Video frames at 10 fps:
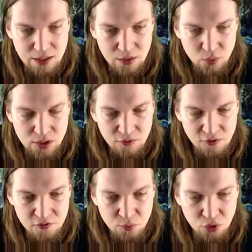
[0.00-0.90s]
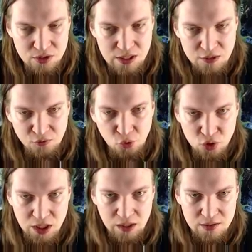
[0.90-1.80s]
we need fifteen points, he has
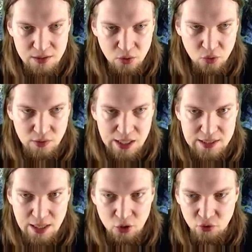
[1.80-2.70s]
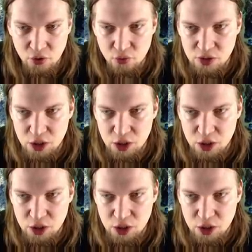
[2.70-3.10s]
fourteen, so that's out of our reach.